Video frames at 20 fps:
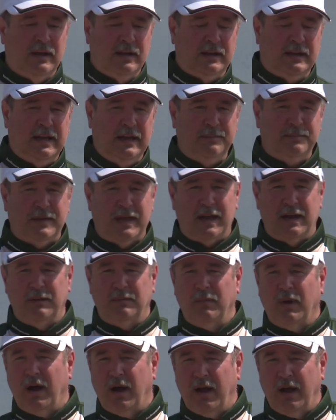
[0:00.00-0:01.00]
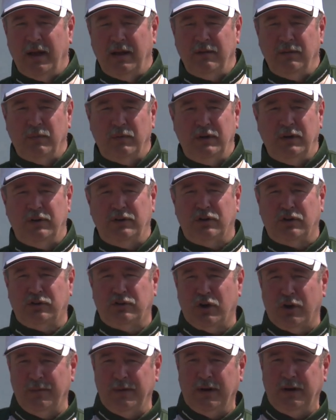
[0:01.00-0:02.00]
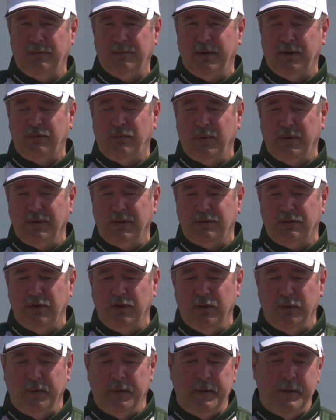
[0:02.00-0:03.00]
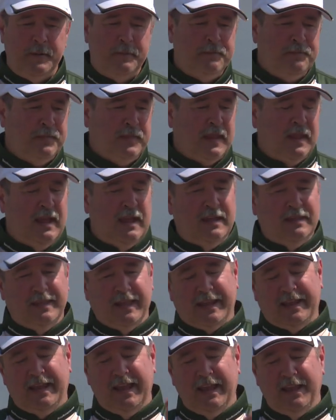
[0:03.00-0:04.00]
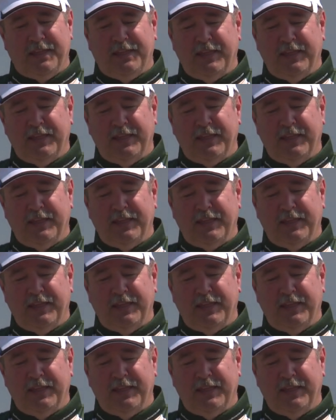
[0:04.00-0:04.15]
keep that in mind when you're determining between the two. The key